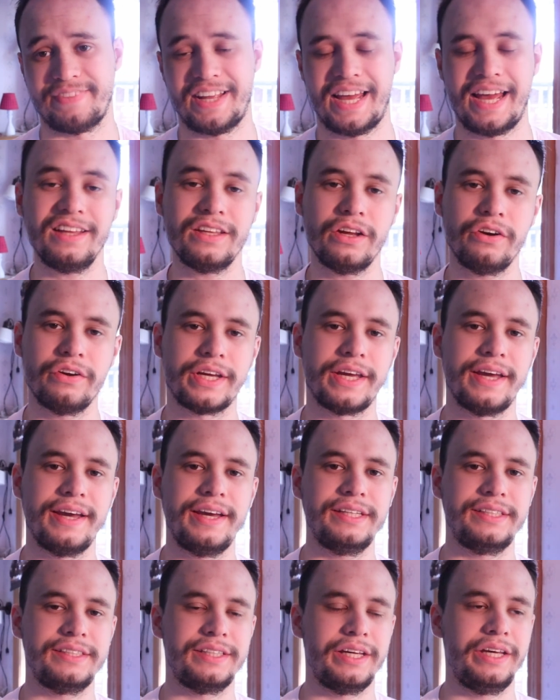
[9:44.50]
had an
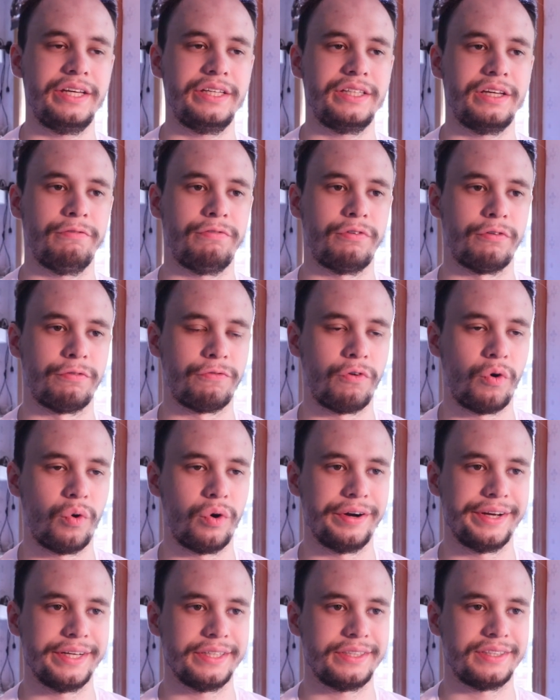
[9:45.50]
okay season for
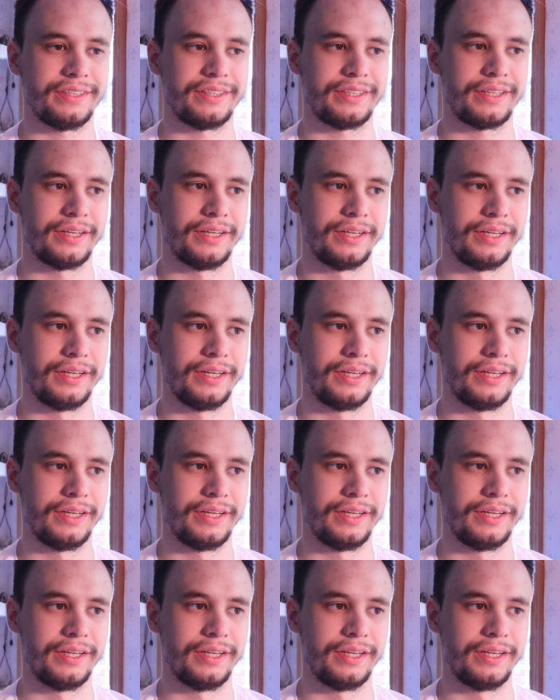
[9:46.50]
Forest.